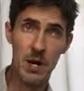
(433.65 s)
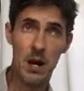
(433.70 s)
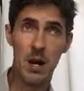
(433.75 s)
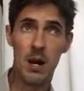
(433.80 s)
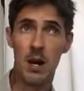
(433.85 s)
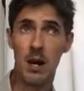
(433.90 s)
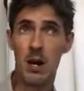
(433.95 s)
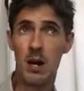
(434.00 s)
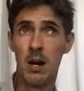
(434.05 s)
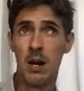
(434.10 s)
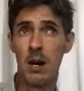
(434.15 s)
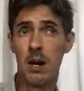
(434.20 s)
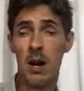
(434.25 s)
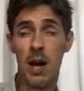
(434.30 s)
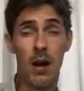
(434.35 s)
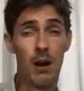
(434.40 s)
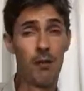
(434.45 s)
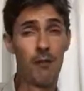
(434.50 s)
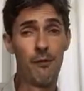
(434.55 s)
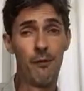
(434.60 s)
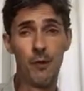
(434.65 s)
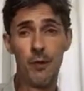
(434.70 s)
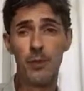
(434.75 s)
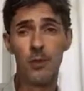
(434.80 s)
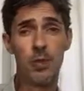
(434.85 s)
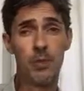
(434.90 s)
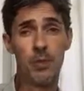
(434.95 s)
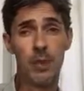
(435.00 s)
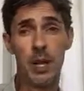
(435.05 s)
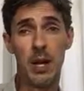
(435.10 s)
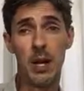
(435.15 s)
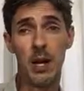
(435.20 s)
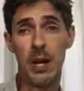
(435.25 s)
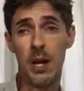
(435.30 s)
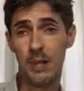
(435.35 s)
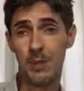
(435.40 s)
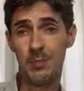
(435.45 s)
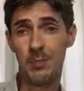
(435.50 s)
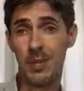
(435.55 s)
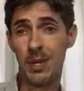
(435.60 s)
Our food supply
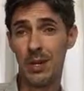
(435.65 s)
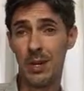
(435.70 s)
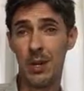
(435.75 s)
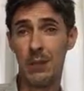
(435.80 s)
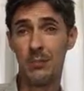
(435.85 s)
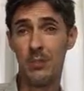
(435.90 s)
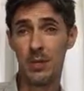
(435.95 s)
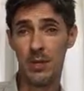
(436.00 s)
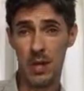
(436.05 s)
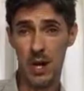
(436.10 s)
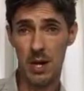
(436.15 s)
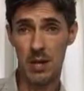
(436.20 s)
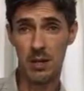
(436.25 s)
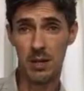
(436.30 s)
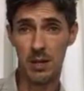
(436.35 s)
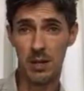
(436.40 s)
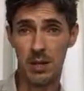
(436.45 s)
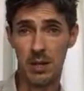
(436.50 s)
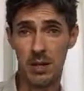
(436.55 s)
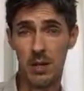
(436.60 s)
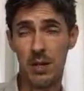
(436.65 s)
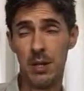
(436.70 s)
has become toxic.